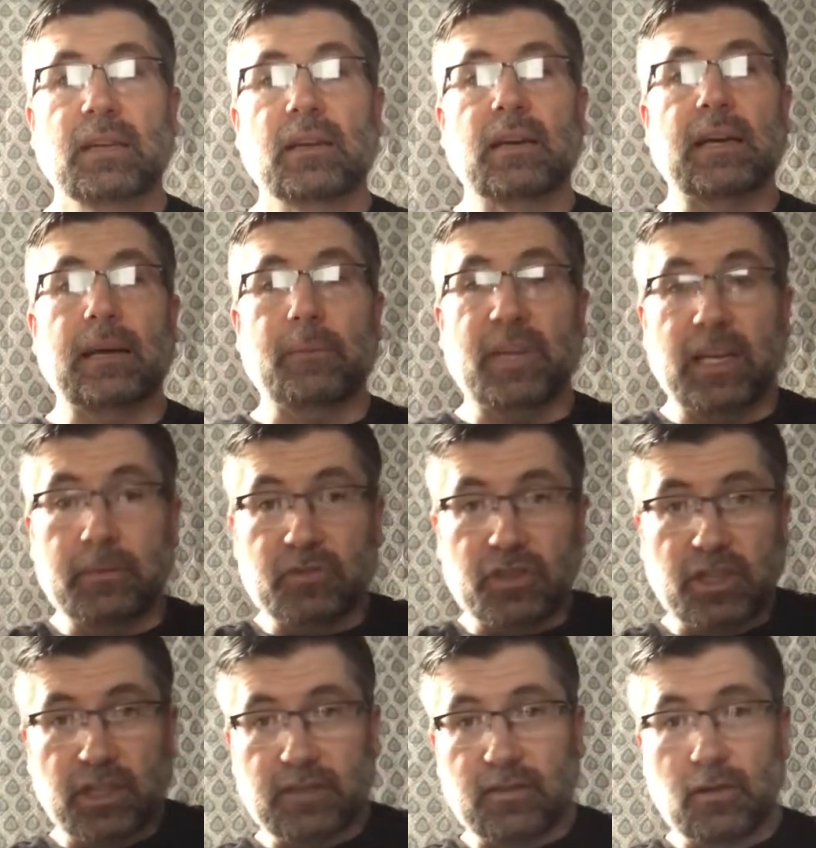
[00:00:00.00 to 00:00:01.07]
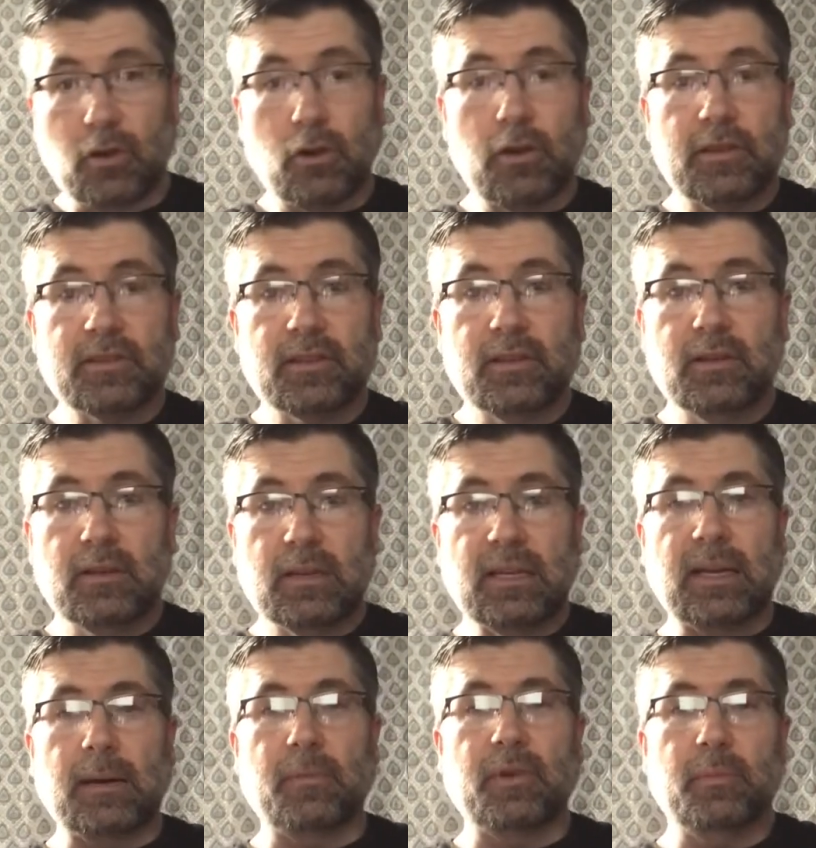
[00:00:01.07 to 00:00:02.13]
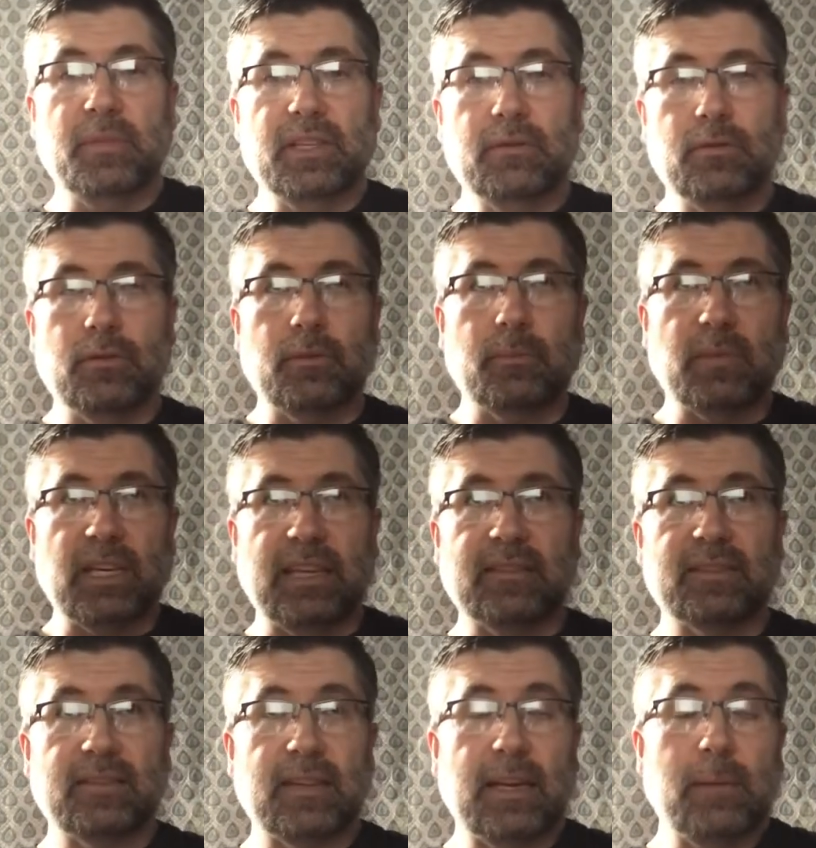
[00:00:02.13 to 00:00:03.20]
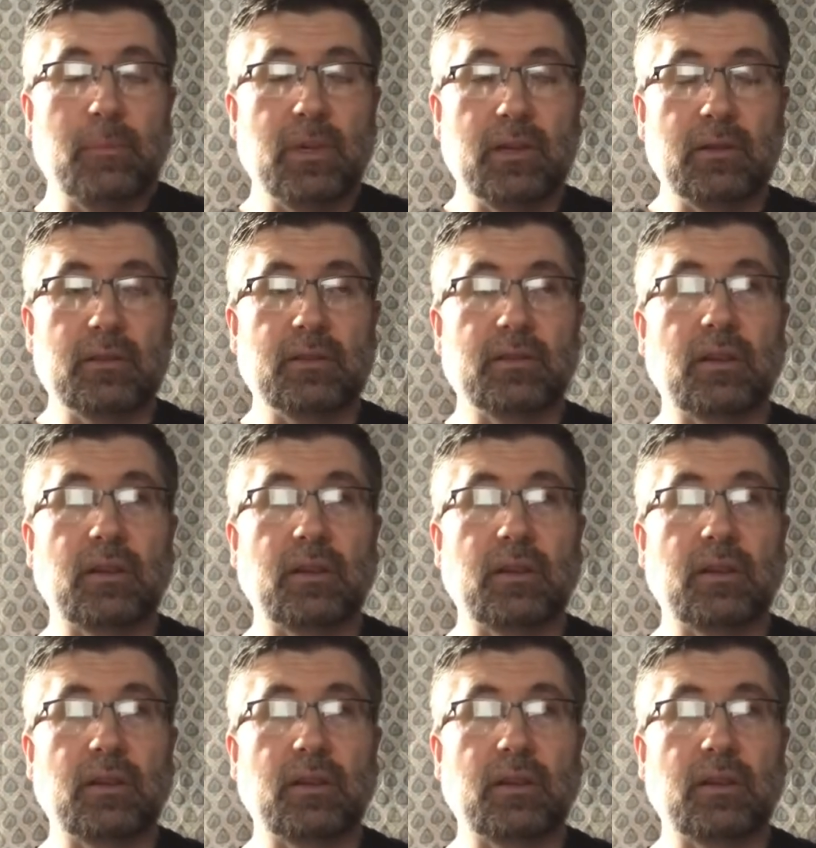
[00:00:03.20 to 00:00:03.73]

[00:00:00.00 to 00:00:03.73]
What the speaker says: Hi, my name's Jason Lauritsen. I'm going to be doing my assignment